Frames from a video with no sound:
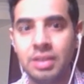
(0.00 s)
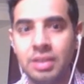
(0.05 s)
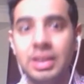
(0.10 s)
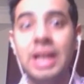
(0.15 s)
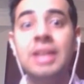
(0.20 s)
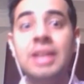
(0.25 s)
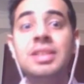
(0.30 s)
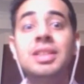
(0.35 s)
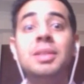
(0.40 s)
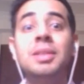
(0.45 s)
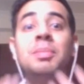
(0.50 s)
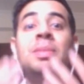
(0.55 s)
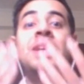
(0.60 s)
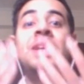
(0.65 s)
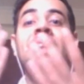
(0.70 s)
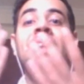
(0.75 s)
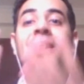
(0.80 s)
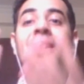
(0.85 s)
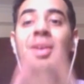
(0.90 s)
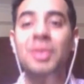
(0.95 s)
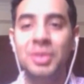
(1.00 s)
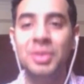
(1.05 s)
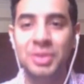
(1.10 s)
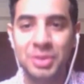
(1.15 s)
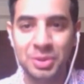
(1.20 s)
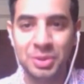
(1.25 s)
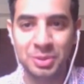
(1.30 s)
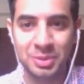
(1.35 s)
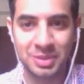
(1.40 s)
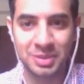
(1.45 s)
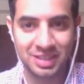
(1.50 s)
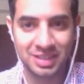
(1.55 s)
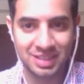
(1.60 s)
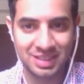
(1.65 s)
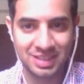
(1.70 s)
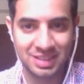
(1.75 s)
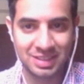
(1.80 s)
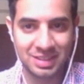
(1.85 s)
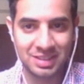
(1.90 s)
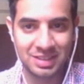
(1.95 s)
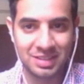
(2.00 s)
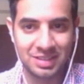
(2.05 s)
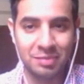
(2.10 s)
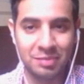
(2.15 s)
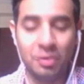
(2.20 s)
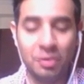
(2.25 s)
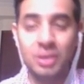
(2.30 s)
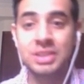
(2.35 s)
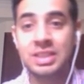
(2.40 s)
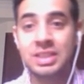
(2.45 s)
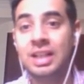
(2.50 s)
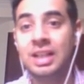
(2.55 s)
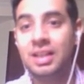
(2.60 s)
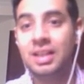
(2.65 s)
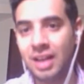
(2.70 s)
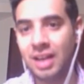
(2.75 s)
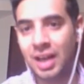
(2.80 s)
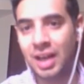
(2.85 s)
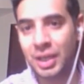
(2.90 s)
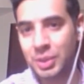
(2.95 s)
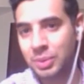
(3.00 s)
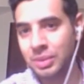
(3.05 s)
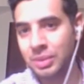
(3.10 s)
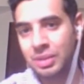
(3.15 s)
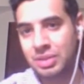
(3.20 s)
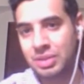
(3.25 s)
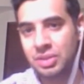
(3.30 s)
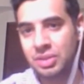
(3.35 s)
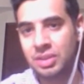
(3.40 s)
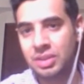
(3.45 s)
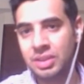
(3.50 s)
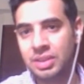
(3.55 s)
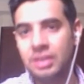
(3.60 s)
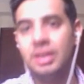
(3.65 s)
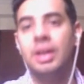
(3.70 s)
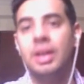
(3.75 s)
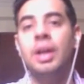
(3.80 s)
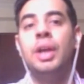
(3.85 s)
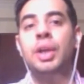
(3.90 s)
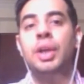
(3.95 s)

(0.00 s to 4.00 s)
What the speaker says: That is completely on you. What skill are you interested in?